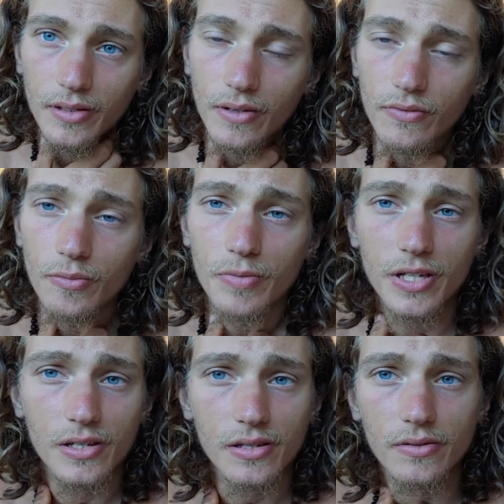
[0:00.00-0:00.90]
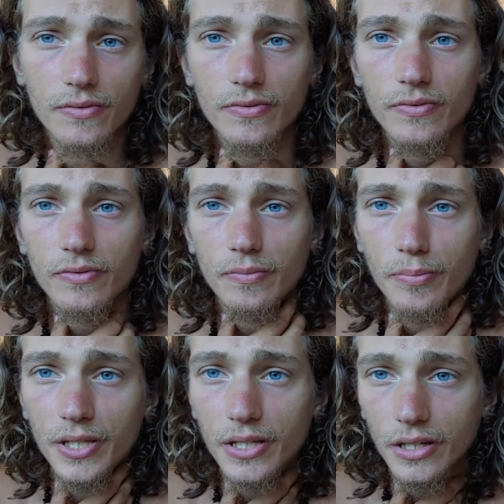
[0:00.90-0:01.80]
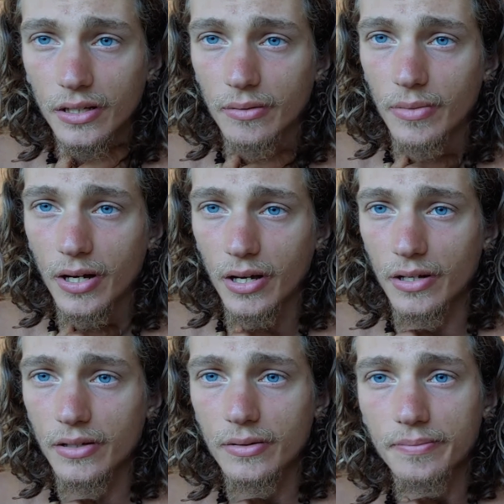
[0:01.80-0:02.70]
give you peace of being and mind?